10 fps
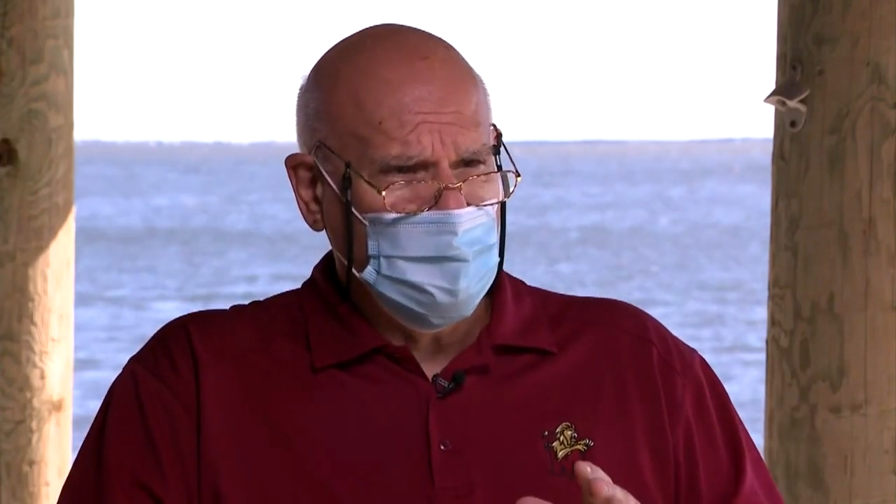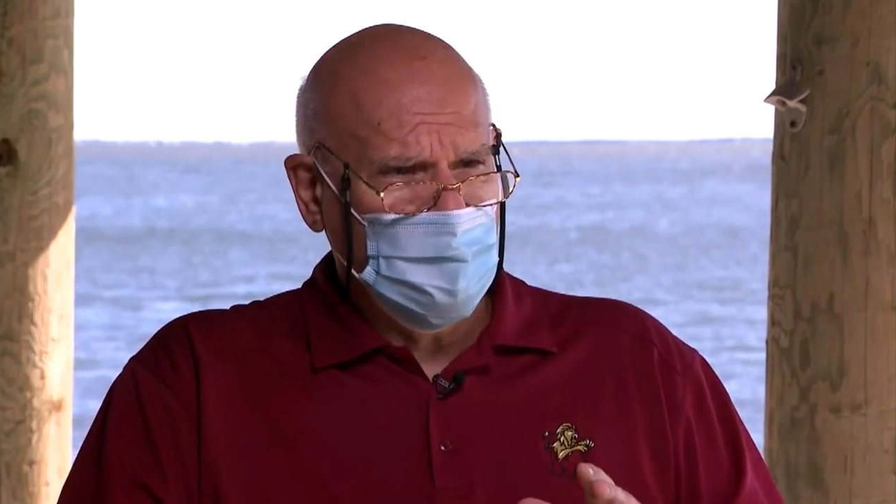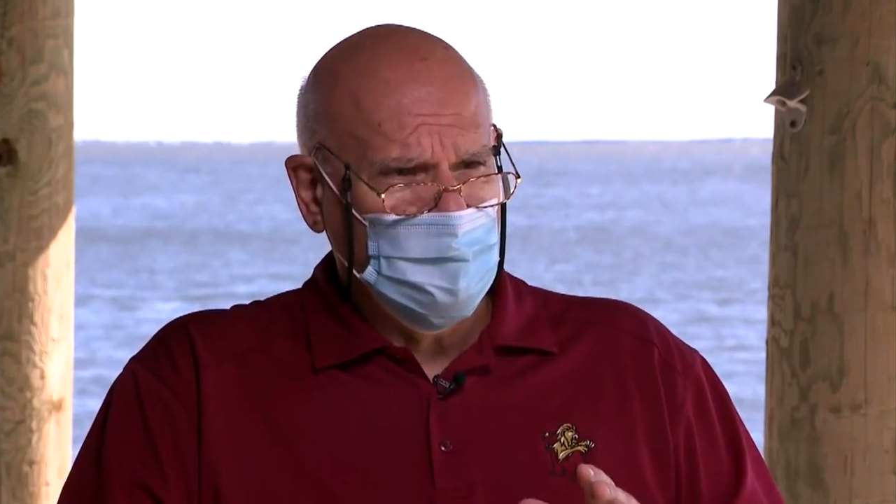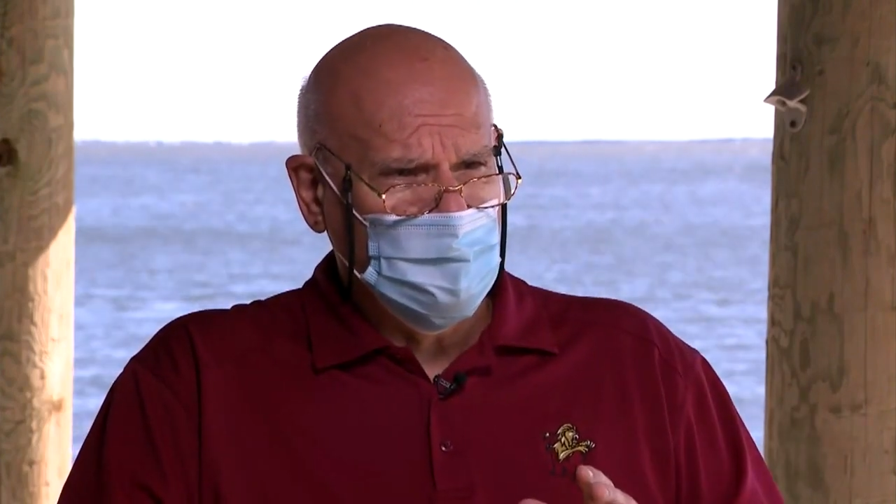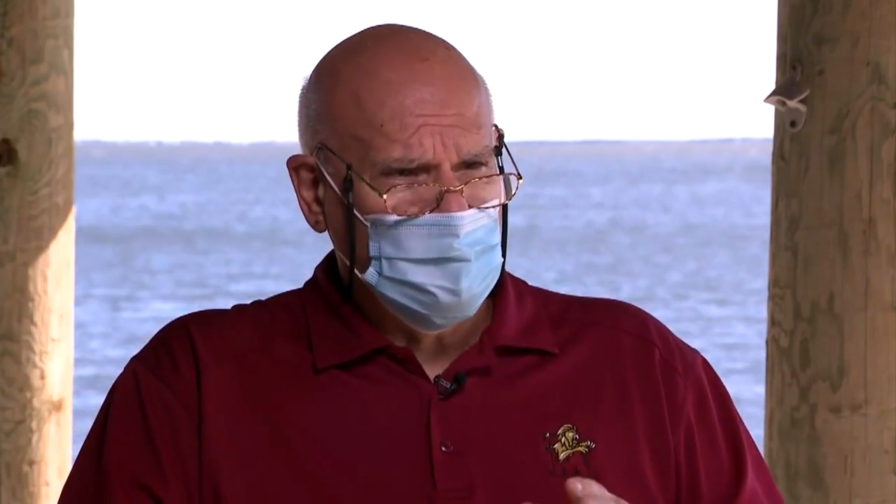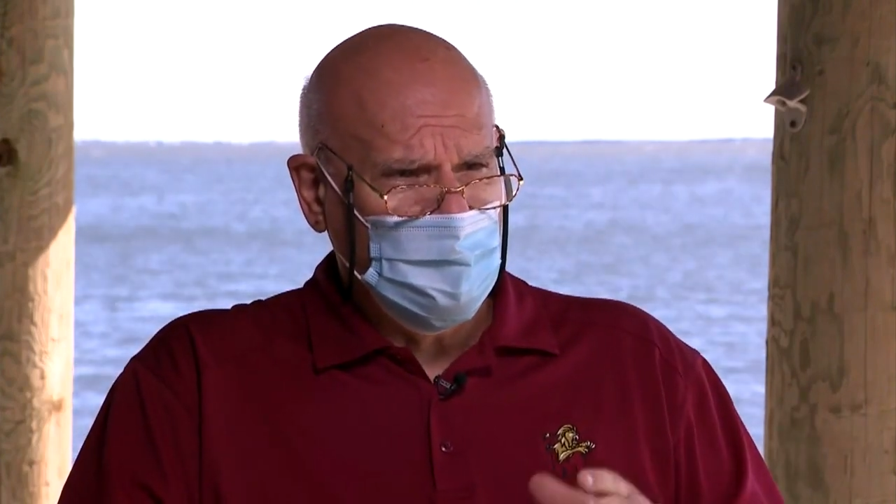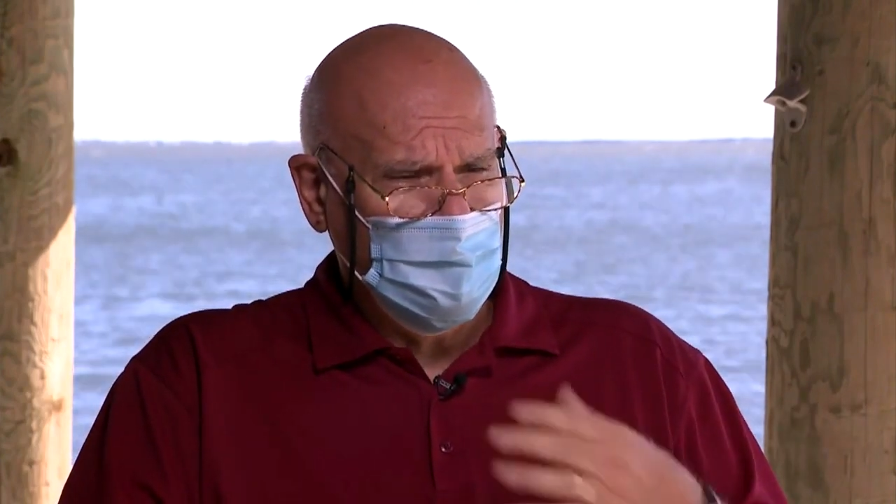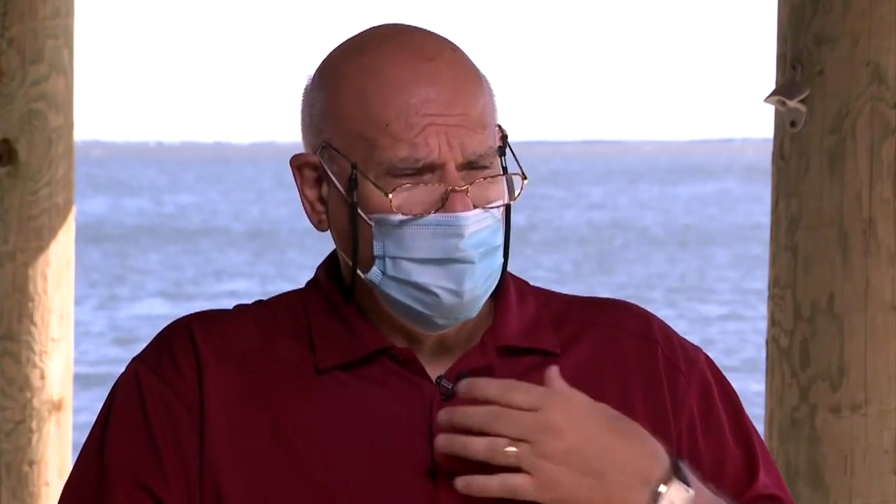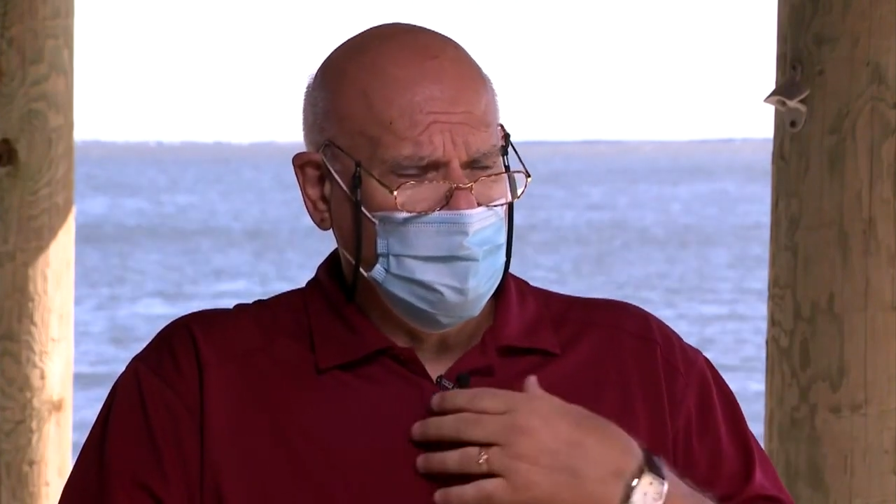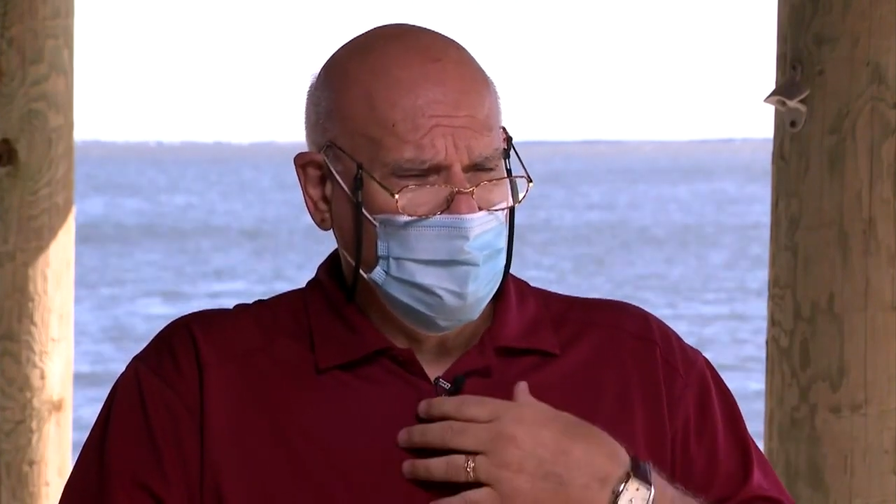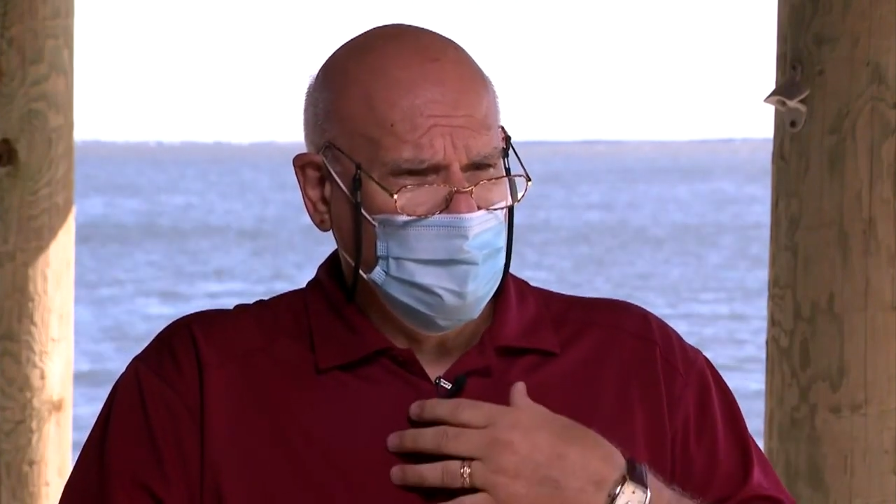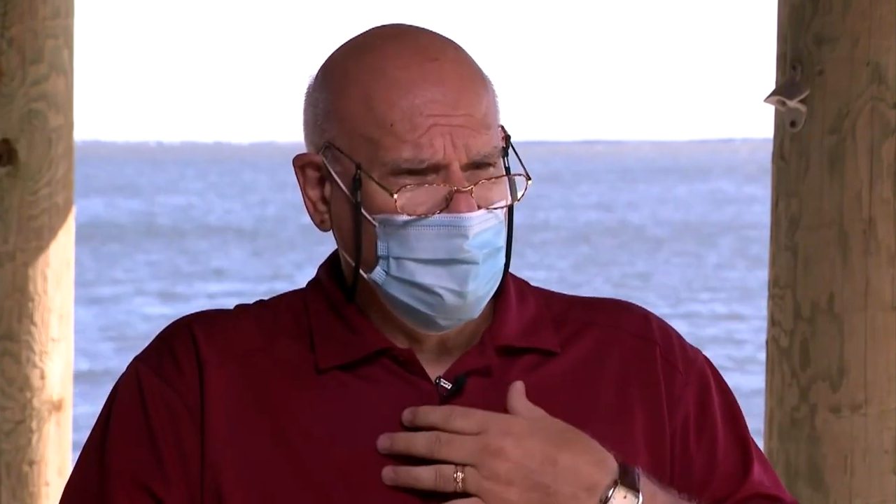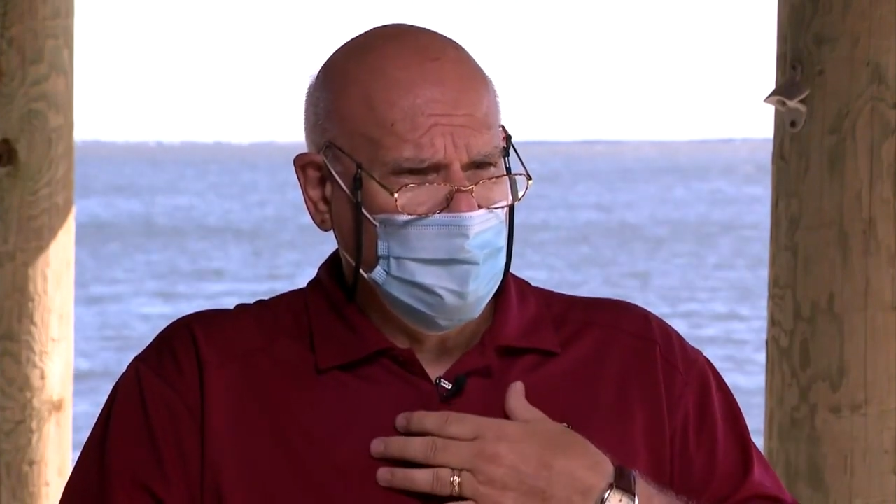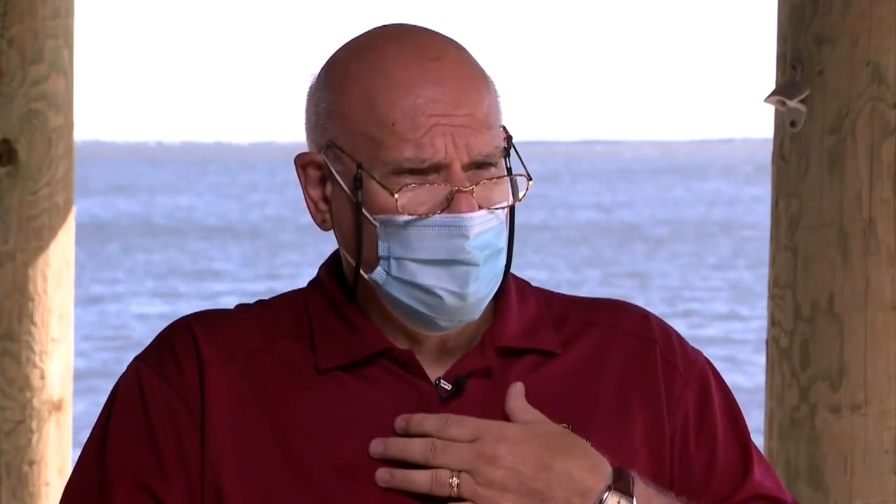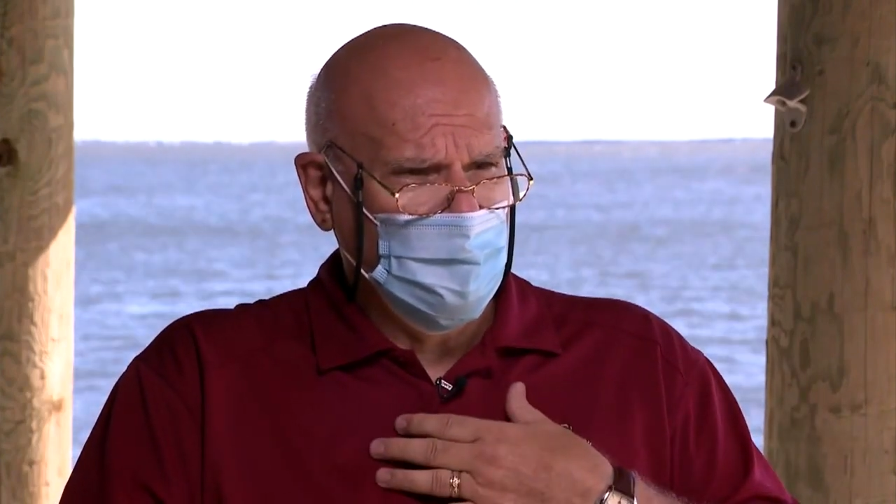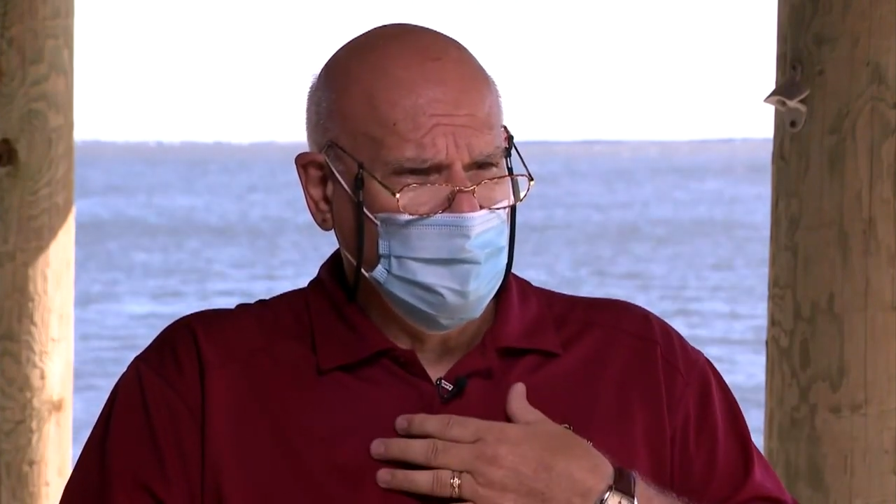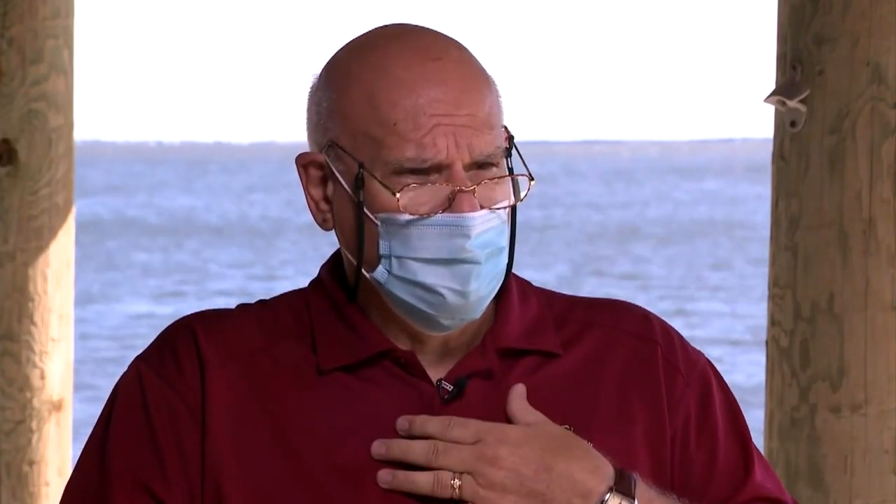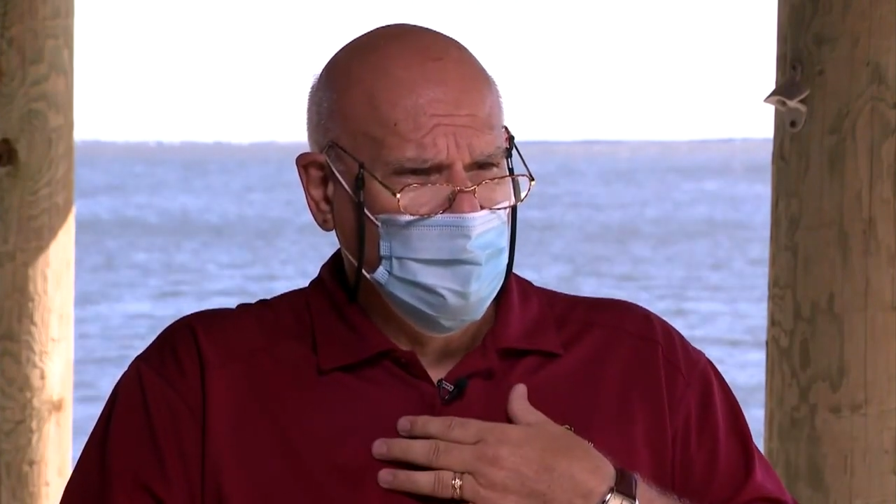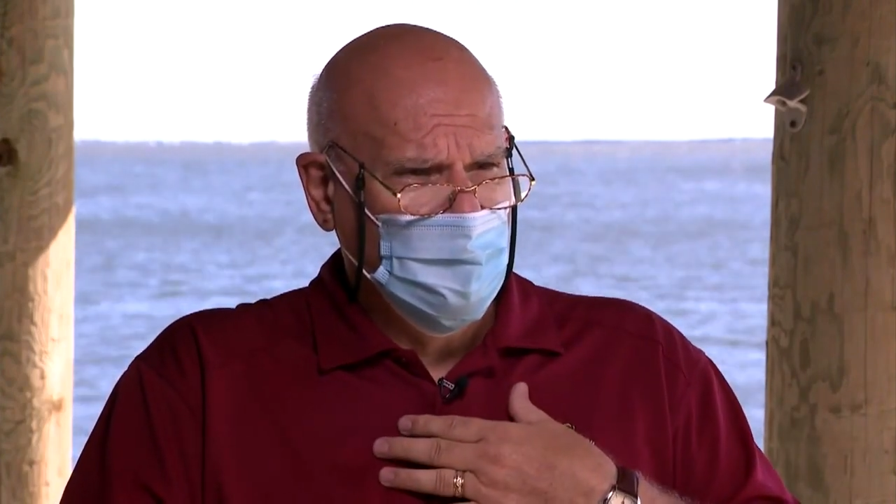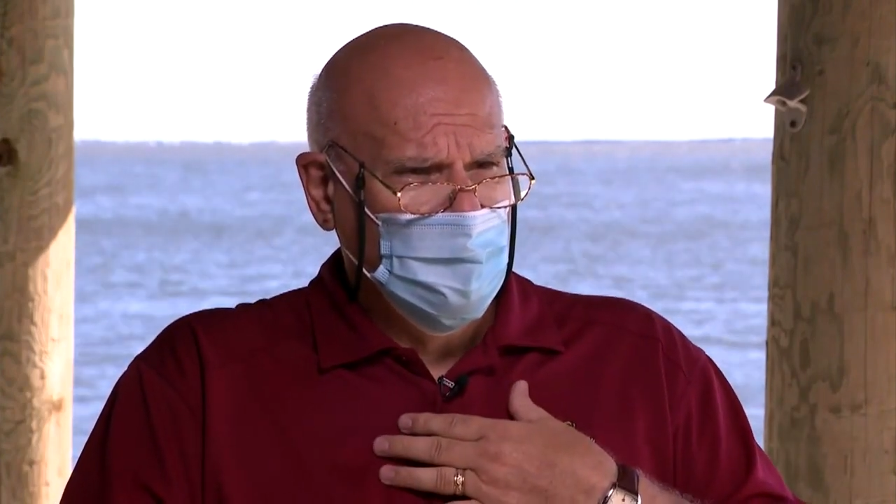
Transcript: animals and, and our health.